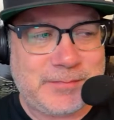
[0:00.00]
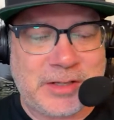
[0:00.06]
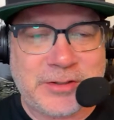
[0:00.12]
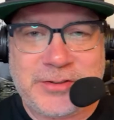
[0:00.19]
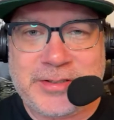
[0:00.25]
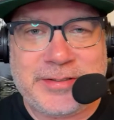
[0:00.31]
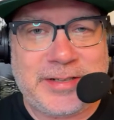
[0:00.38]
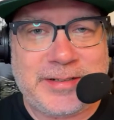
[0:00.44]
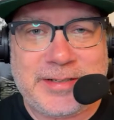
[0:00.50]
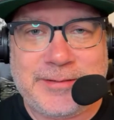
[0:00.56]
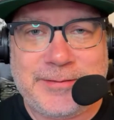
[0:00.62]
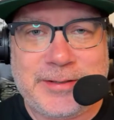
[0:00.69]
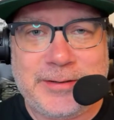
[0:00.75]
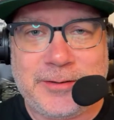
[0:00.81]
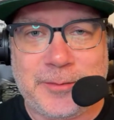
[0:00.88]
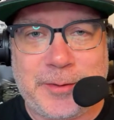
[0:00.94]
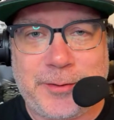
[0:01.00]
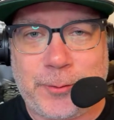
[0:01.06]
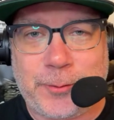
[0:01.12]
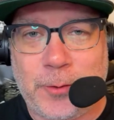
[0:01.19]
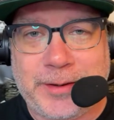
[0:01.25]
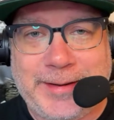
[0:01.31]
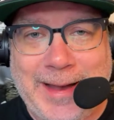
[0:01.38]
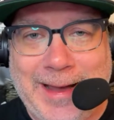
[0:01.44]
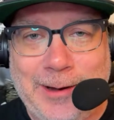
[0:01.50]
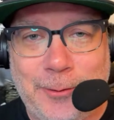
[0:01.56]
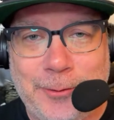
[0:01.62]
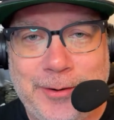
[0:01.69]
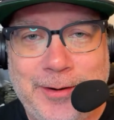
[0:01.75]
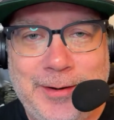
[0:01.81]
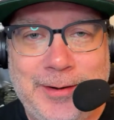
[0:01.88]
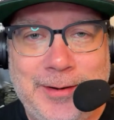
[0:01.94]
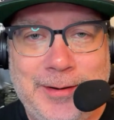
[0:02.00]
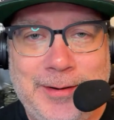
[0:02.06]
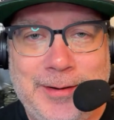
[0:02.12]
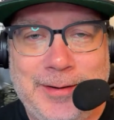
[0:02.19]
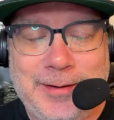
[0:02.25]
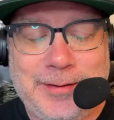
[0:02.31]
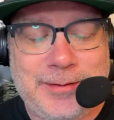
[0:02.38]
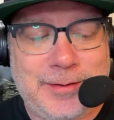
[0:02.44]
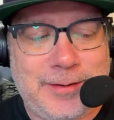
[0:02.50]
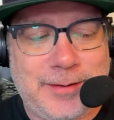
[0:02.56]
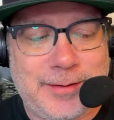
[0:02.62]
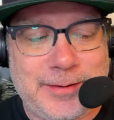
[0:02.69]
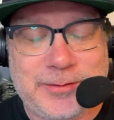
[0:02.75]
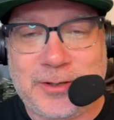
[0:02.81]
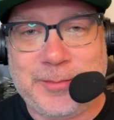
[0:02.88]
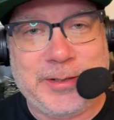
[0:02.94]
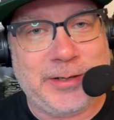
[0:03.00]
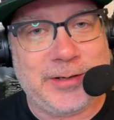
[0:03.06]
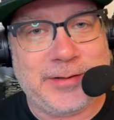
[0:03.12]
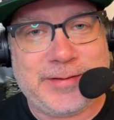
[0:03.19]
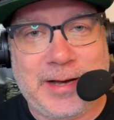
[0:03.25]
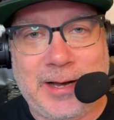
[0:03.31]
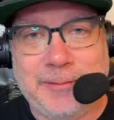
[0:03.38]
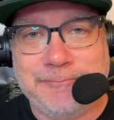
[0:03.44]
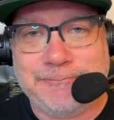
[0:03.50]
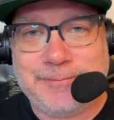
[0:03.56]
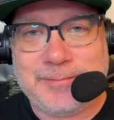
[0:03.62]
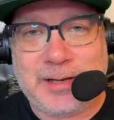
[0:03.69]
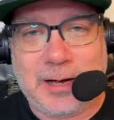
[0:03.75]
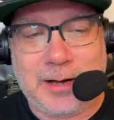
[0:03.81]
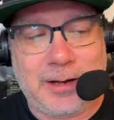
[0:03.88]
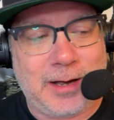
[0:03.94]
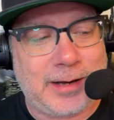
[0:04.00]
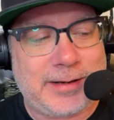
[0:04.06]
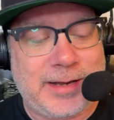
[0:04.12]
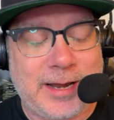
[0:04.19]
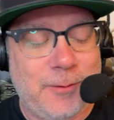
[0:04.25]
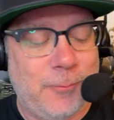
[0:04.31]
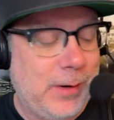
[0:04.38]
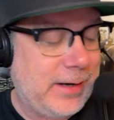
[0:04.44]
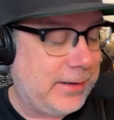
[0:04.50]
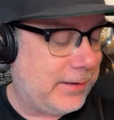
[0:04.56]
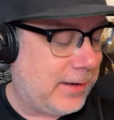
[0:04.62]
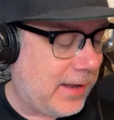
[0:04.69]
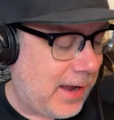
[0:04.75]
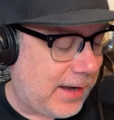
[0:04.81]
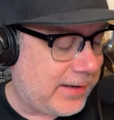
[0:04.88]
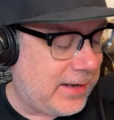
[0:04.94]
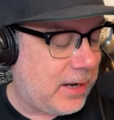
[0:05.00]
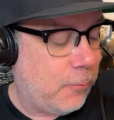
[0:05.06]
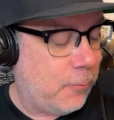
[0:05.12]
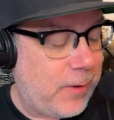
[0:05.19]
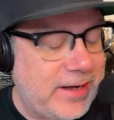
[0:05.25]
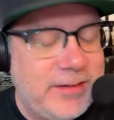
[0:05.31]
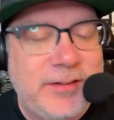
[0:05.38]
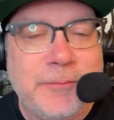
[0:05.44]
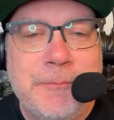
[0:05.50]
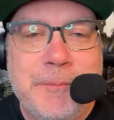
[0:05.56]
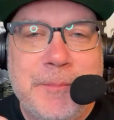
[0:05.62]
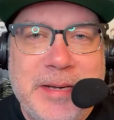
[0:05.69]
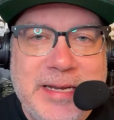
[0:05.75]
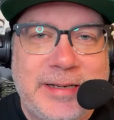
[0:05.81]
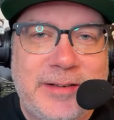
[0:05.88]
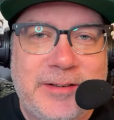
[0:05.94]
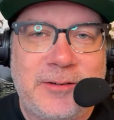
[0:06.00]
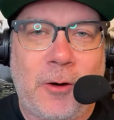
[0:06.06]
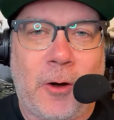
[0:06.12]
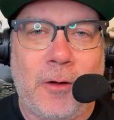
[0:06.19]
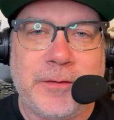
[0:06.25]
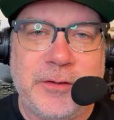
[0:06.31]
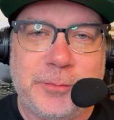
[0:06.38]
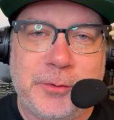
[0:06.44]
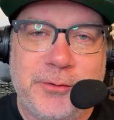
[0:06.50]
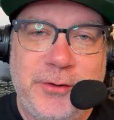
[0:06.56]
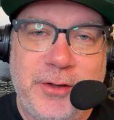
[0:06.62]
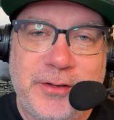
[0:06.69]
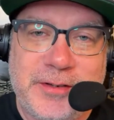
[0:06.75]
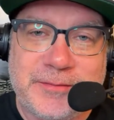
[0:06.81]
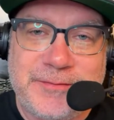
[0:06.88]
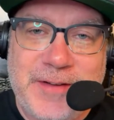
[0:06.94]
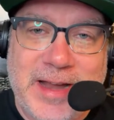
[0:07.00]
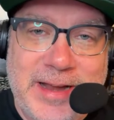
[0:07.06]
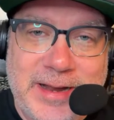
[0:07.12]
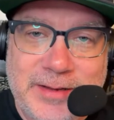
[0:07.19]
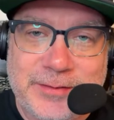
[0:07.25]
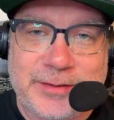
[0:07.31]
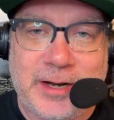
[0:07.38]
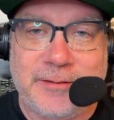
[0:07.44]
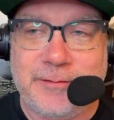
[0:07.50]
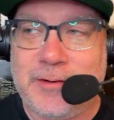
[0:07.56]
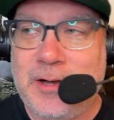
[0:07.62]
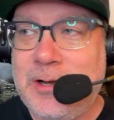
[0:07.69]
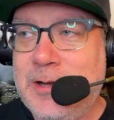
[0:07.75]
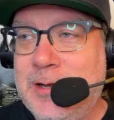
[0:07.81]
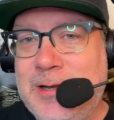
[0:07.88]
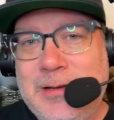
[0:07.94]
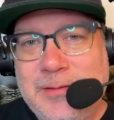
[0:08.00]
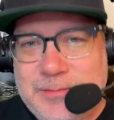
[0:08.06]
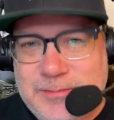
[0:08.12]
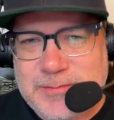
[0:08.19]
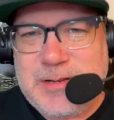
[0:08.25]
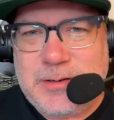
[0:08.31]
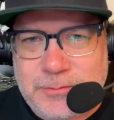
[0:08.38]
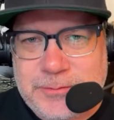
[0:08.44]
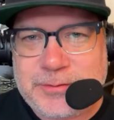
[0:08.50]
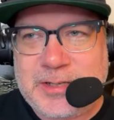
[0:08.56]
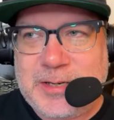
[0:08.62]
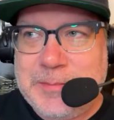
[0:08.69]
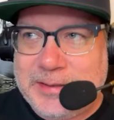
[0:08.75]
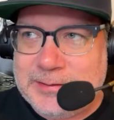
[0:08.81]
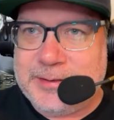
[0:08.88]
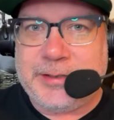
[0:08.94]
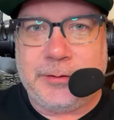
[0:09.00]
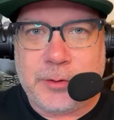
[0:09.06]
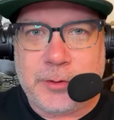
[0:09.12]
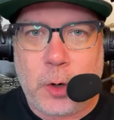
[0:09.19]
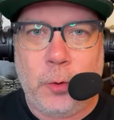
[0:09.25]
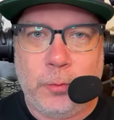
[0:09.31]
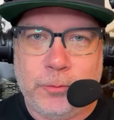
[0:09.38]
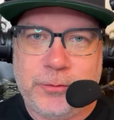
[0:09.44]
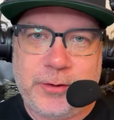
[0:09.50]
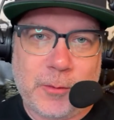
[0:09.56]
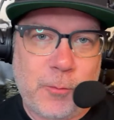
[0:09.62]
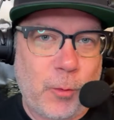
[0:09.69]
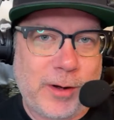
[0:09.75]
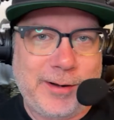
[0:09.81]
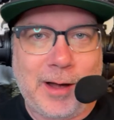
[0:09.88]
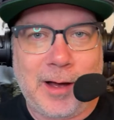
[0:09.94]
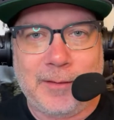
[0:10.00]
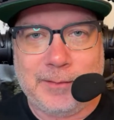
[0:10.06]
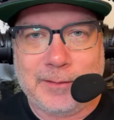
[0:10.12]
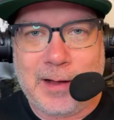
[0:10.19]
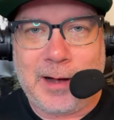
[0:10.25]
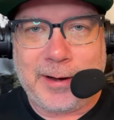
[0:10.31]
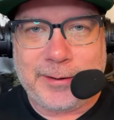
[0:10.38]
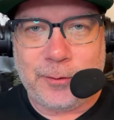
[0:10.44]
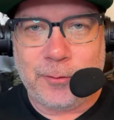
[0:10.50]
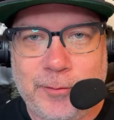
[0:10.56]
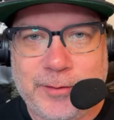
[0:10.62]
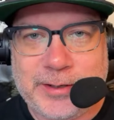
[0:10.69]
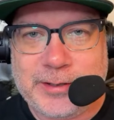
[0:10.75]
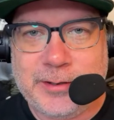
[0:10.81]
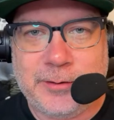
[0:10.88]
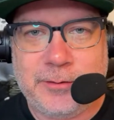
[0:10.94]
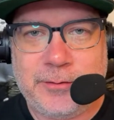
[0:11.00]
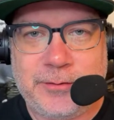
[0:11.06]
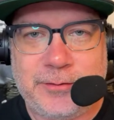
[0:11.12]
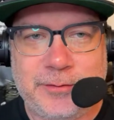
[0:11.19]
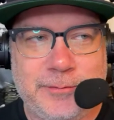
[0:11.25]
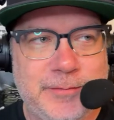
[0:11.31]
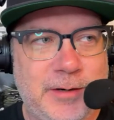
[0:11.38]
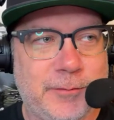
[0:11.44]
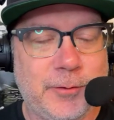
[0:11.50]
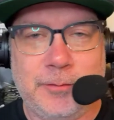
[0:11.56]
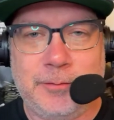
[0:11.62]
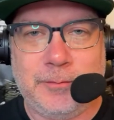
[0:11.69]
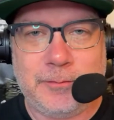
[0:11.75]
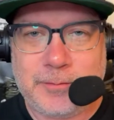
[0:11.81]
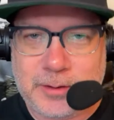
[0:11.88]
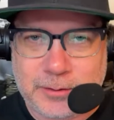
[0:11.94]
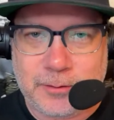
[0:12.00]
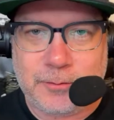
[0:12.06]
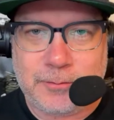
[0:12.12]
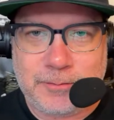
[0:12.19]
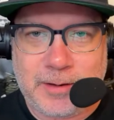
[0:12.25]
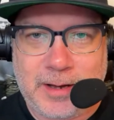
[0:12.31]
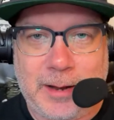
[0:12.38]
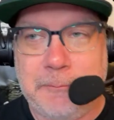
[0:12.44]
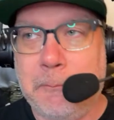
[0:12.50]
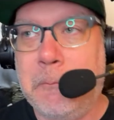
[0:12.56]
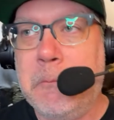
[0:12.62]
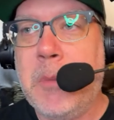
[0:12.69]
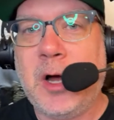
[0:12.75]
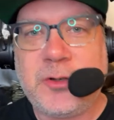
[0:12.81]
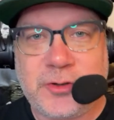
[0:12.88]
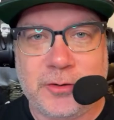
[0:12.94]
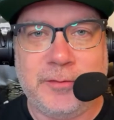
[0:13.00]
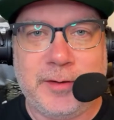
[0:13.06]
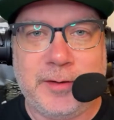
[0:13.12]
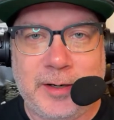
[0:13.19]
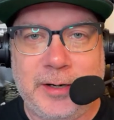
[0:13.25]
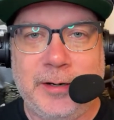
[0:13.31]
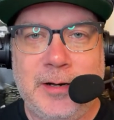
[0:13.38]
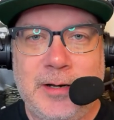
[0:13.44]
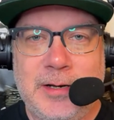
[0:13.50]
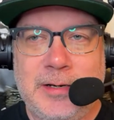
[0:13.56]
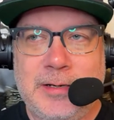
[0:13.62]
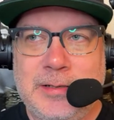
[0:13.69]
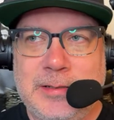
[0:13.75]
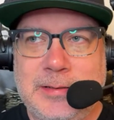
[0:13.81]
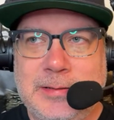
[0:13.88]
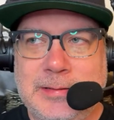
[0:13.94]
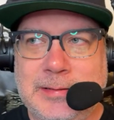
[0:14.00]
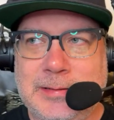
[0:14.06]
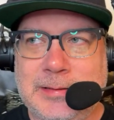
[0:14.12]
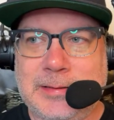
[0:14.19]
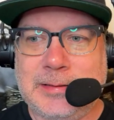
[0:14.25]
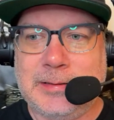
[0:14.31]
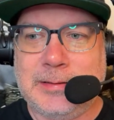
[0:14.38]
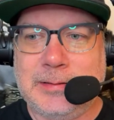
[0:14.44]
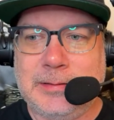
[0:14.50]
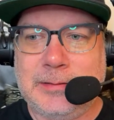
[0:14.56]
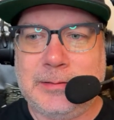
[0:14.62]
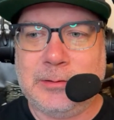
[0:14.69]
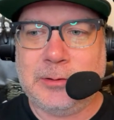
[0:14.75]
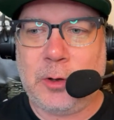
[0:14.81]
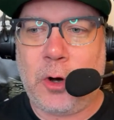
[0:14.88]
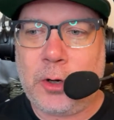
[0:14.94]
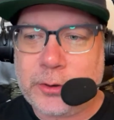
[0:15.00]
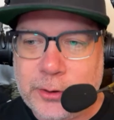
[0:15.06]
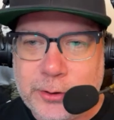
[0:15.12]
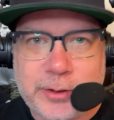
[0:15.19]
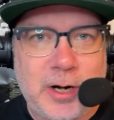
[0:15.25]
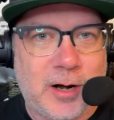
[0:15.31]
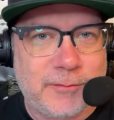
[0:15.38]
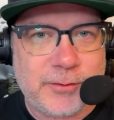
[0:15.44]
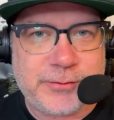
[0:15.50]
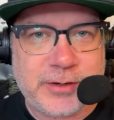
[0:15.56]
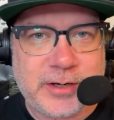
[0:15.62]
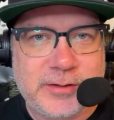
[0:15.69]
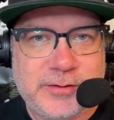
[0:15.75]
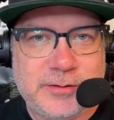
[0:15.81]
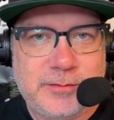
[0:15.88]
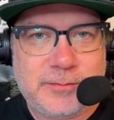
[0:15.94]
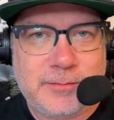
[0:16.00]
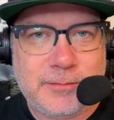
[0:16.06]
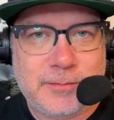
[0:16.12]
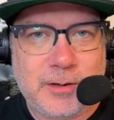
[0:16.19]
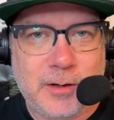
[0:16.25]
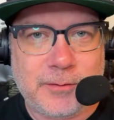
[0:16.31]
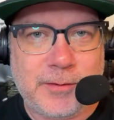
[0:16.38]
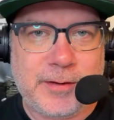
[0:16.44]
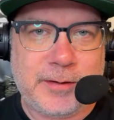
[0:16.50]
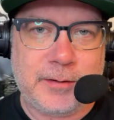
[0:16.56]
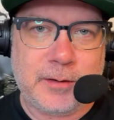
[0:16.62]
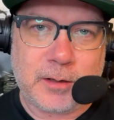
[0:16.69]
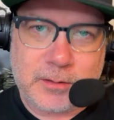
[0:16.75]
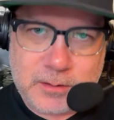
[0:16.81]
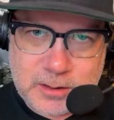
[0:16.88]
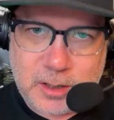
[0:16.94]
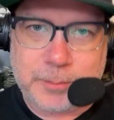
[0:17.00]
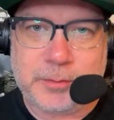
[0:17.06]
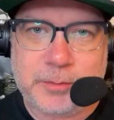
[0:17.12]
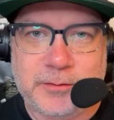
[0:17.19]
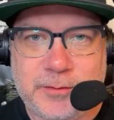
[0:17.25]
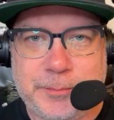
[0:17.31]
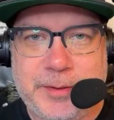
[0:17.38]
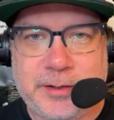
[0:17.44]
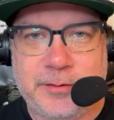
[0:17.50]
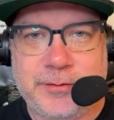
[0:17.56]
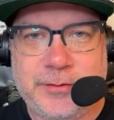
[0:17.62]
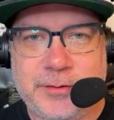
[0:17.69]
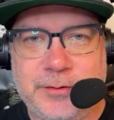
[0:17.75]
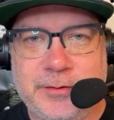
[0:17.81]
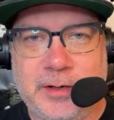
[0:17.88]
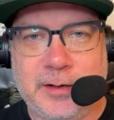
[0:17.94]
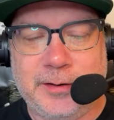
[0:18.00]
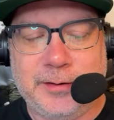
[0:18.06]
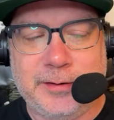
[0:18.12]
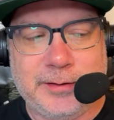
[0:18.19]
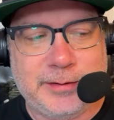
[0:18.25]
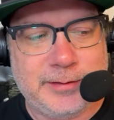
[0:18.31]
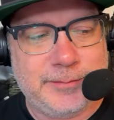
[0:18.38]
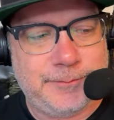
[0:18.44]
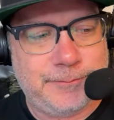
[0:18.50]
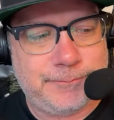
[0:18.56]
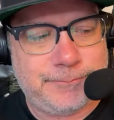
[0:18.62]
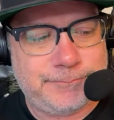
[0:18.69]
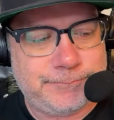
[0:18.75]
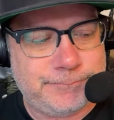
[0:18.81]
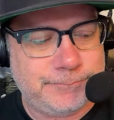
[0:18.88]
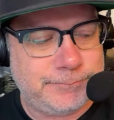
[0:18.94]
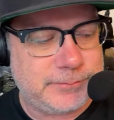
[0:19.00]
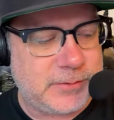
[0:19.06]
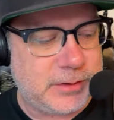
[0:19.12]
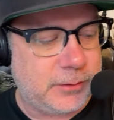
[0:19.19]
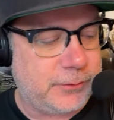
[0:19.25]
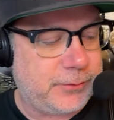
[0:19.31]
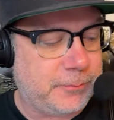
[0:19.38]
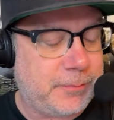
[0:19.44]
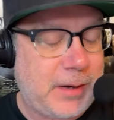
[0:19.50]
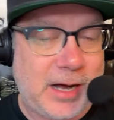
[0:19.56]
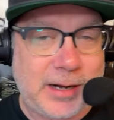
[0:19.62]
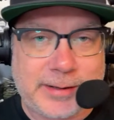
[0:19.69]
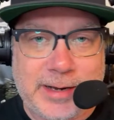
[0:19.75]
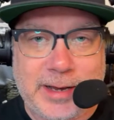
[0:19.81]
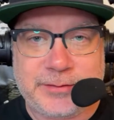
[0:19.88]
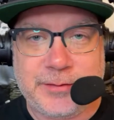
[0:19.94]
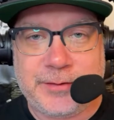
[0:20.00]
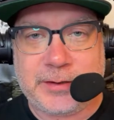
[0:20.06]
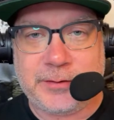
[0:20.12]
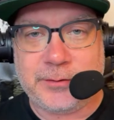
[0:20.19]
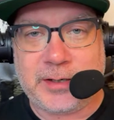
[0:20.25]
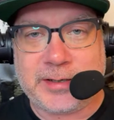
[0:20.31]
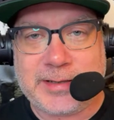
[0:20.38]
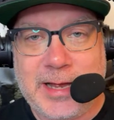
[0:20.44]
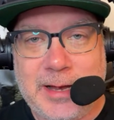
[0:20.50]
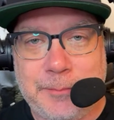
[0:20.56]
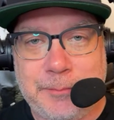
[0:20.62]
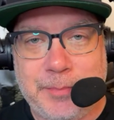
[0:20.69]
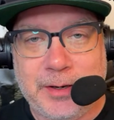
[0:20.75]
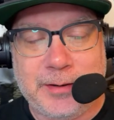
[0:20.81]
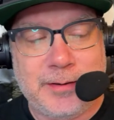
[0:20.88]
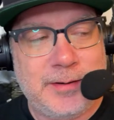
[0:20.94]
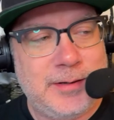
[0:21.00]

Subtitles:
Cheesehead TV is going to be throwing down. It's going to be a good time. I can't wait. I can't wait to meet all these Brazilian fans that I've, you know, seemingly known somewhat online the years. Never, you know, had much of a longer conversation other than a couple of appearances on, you know, some podcasts and things like that. But